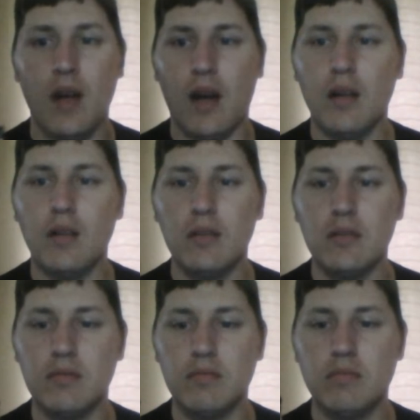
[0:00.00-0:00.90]

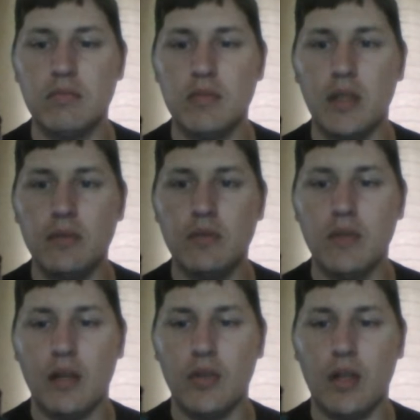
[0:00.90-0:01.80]
I'll
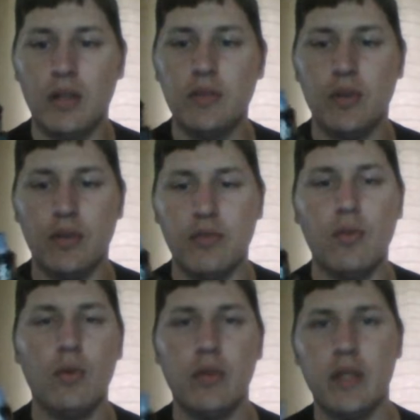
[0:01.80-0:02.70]
do a
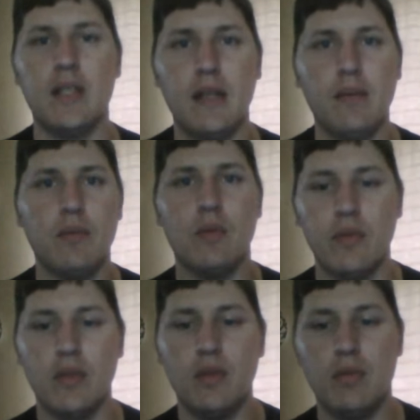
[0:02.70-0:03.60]
full in-depth
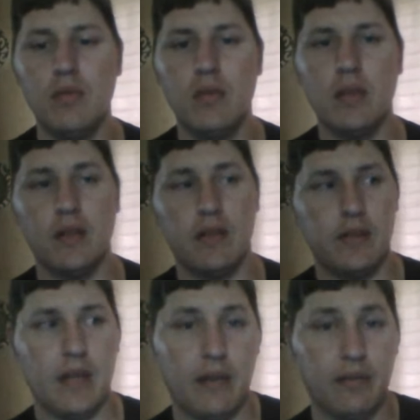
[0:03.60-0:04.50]
review
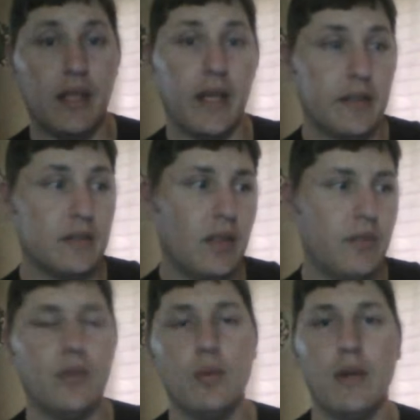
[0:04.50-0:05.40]
because I've got a
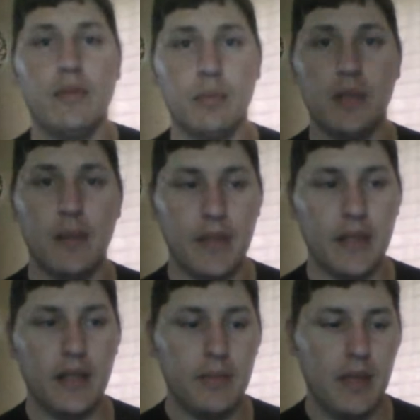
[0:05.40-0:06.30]
few of them coming
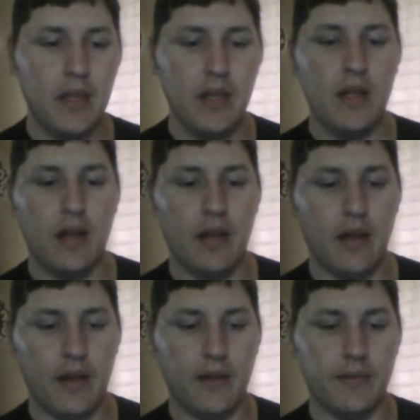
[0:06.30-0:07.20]
up,
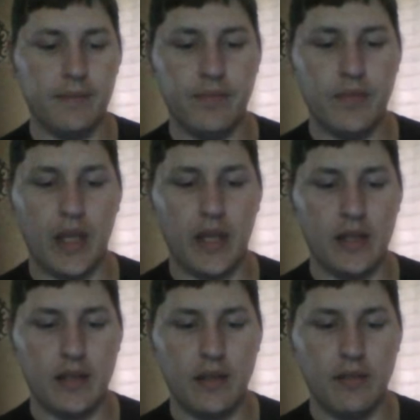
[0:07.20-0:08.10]

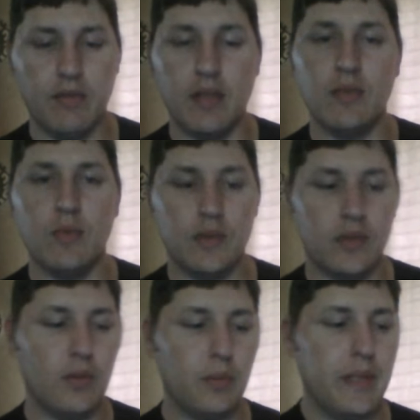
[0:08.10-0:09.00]
and this one's
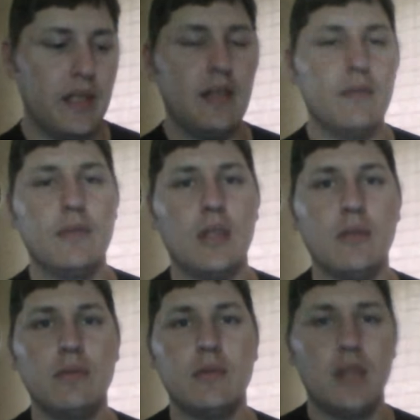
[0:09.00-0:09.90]
going to be
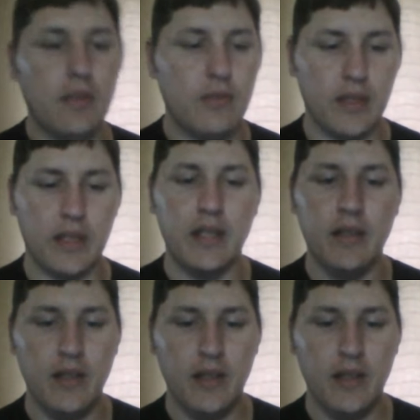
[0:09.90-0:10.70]
covered in it.